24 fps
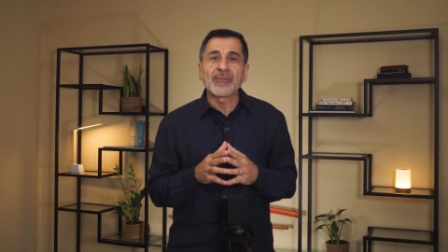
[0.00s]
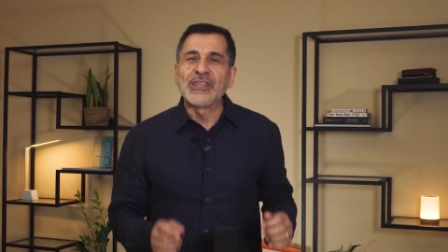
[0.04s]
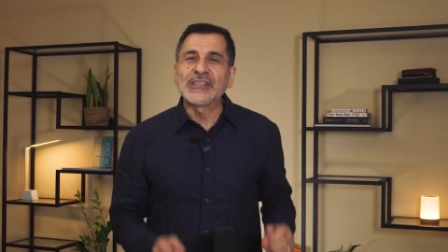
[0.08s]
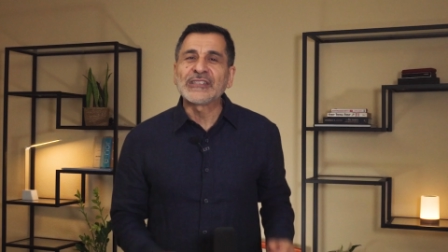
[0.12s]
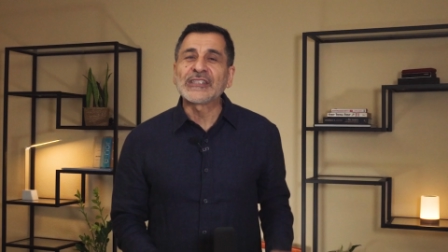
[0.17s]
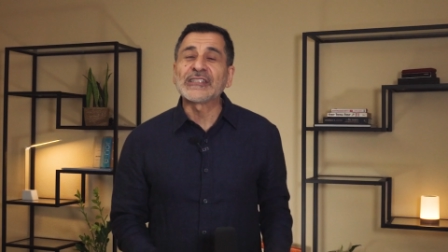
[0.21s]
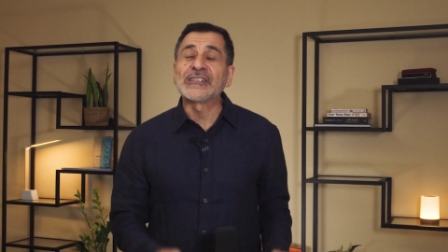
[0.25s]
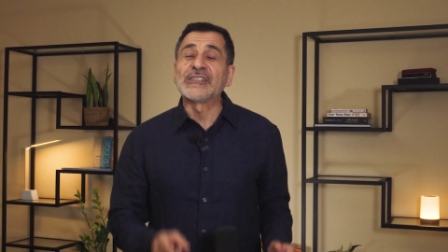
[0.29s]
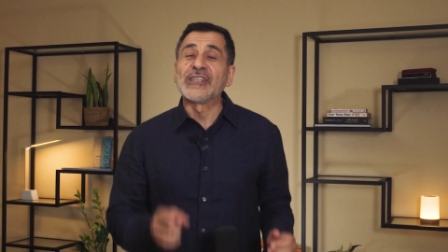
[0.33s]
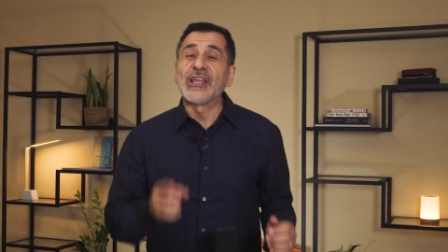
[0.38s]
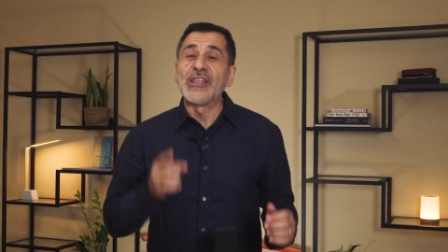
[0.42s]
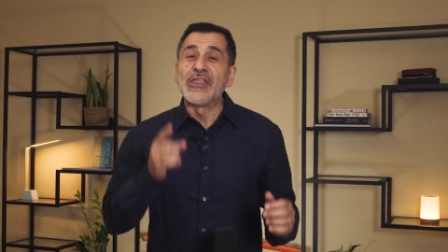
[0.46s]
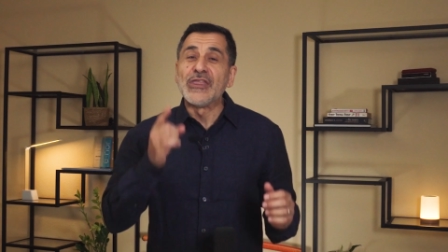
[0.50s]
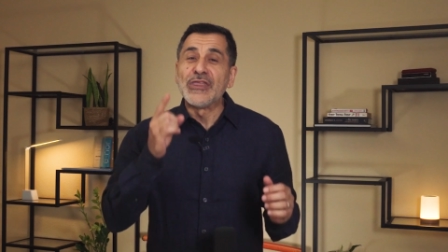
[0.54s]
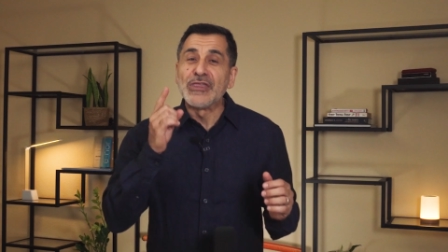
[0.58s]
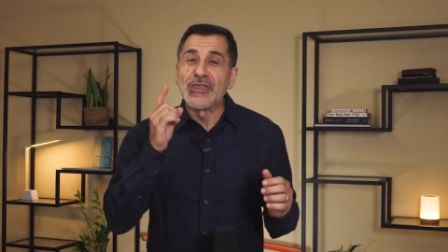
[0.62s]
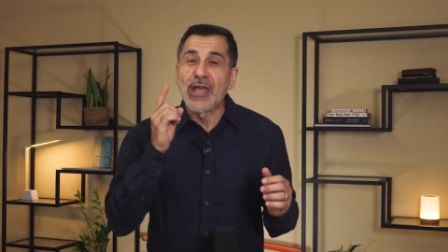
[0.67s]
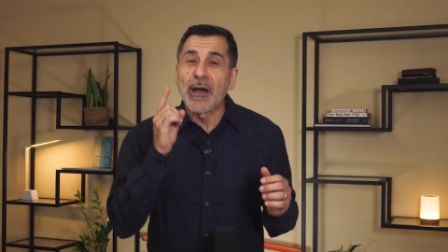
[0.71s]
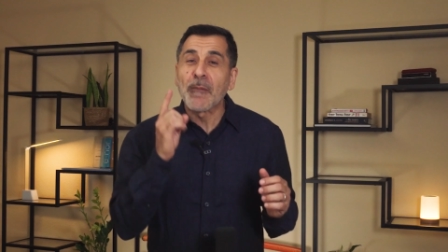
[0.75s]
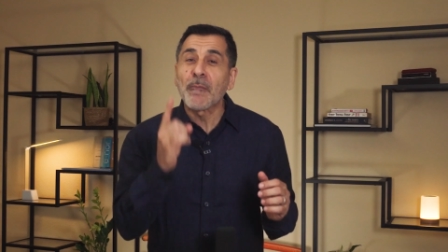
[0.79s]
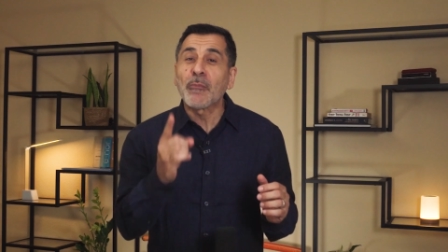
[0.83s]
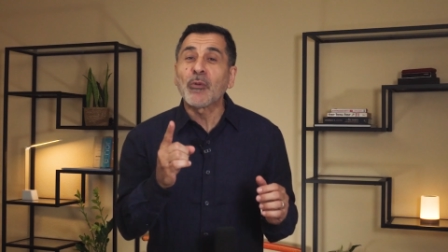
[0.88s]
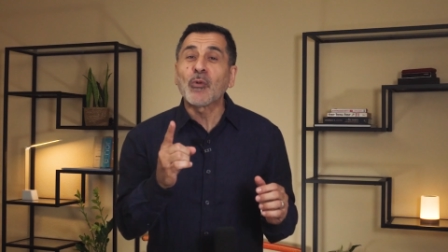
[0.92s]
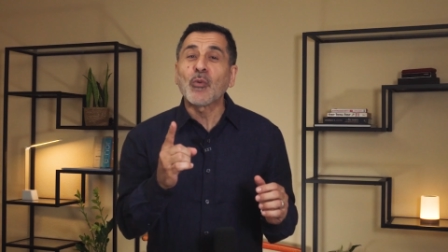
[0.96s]
This is the
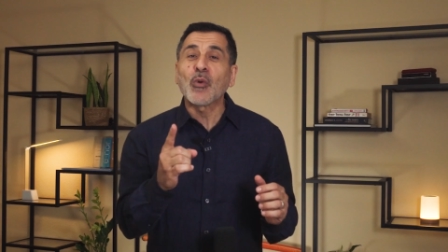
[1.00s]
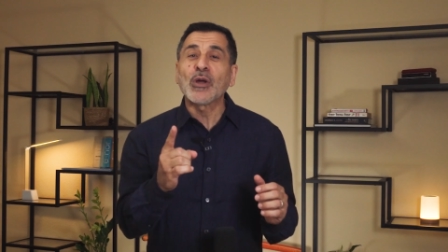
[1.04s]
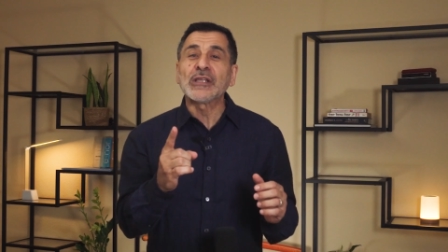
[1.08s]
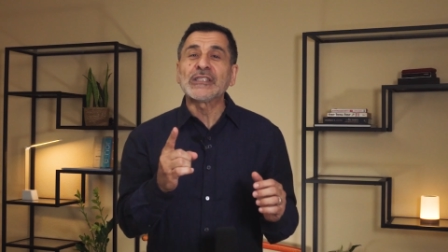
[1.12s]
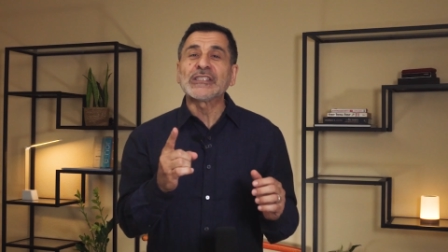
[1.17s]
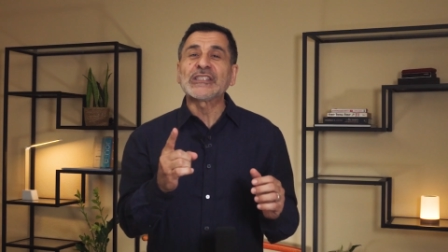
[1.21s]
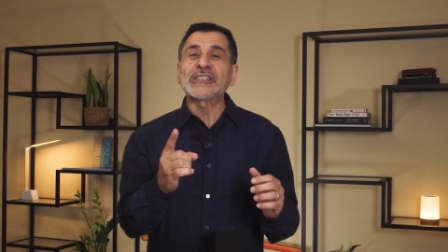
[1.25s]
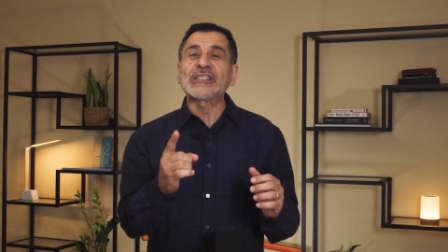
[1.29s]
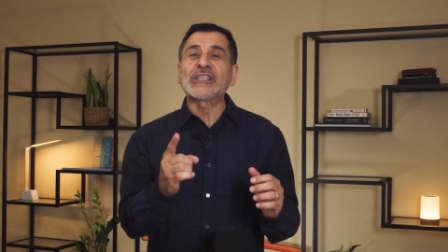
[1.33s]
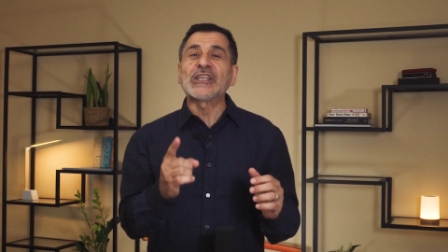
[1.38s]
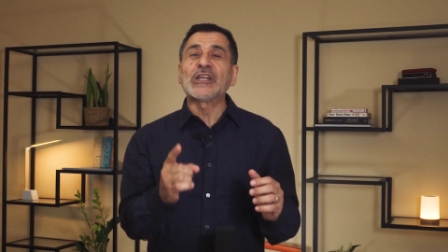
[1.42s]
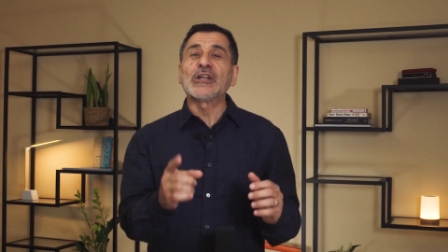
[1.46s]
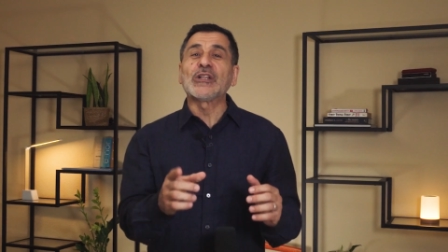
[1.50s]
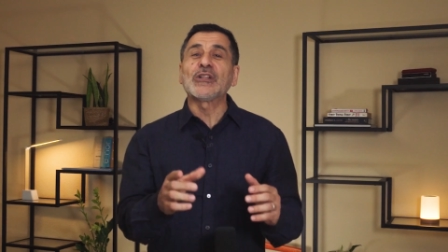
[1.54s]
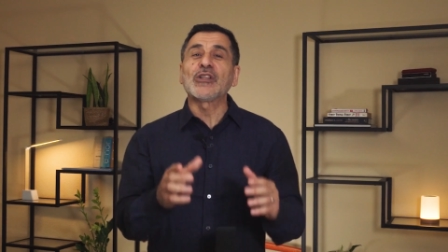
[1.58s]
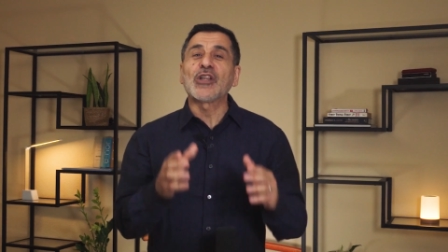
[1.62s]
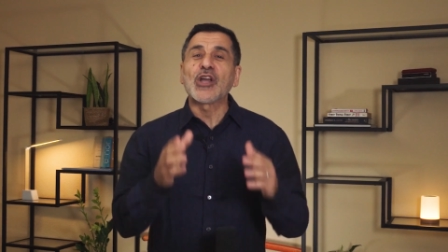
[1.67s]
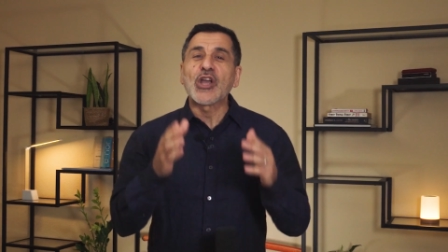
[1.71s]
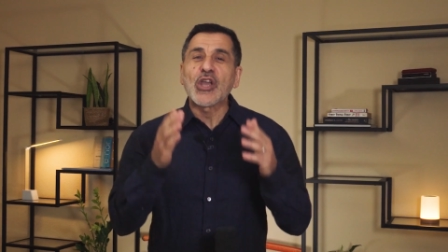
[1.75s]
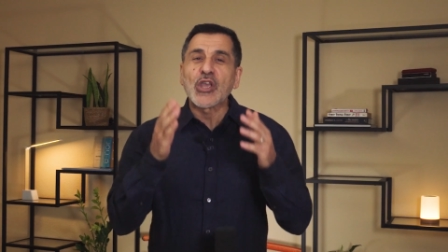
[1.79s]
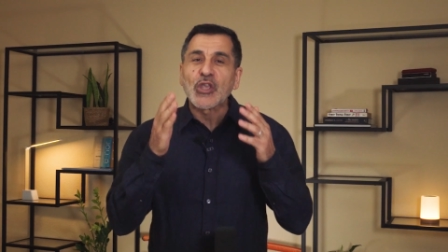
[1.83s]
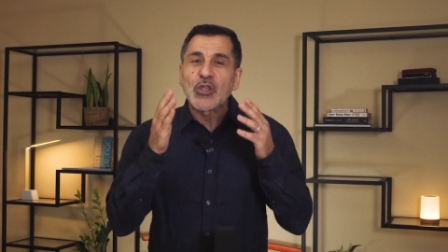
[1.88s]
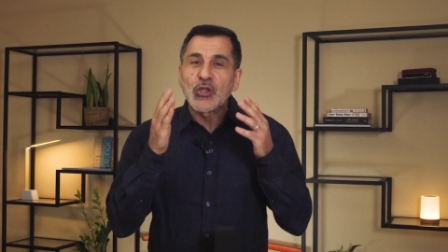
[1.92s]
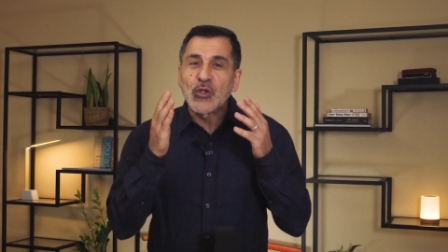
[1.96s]
#1
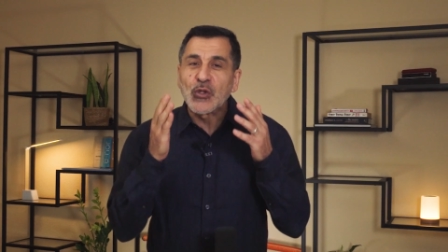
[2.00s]
skill